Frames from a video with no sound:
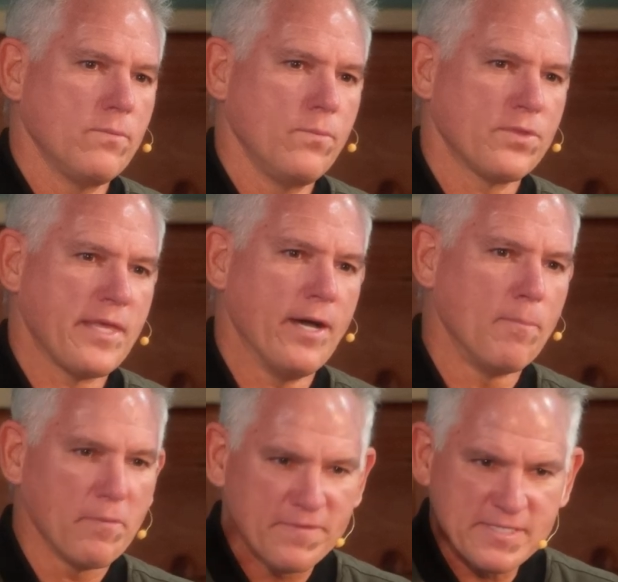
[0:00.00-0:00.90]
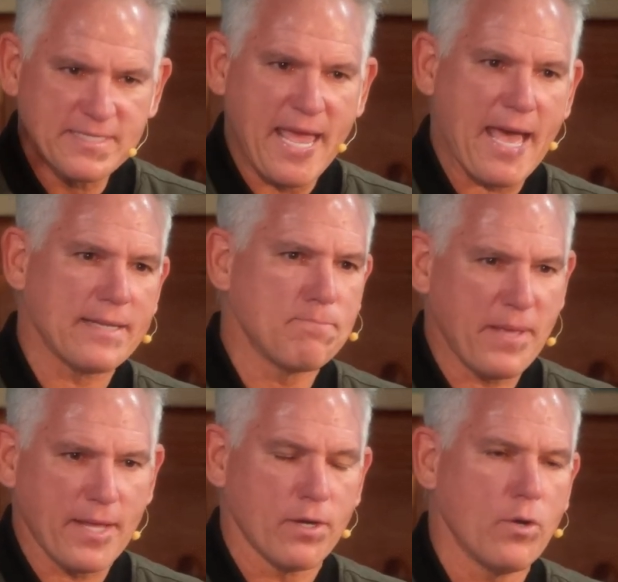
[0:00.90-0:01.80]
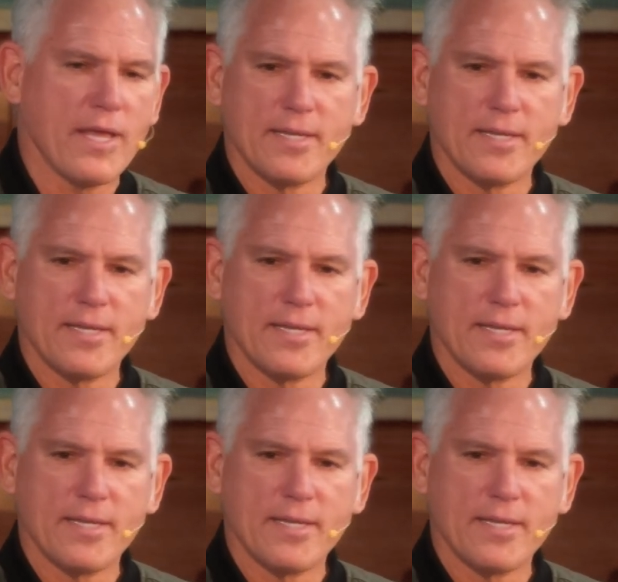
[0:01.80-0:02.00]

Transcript: with the help of his dad, Beto,